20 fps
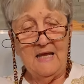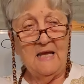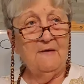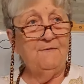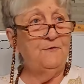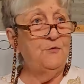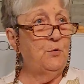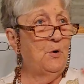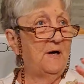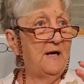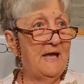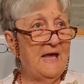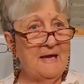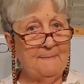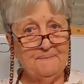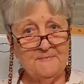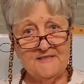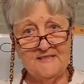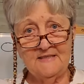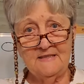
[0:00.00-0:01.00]
If you are
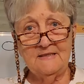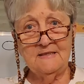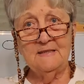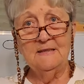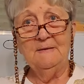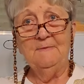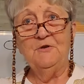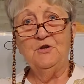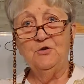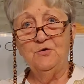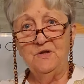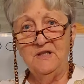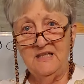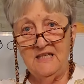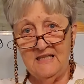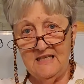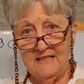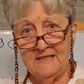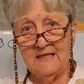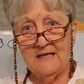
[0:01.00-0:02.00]
absent, you
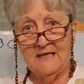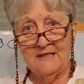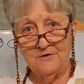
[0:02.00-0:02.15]
need